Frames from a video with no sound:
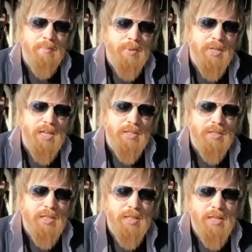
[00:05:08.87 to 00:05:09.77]
but
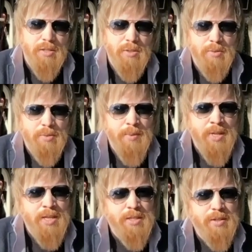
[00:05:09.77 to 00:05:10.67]
actually they do.
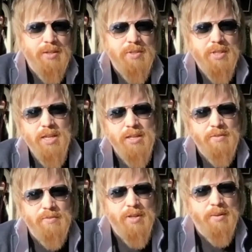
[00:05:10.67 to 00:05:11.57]
So it gives a kind of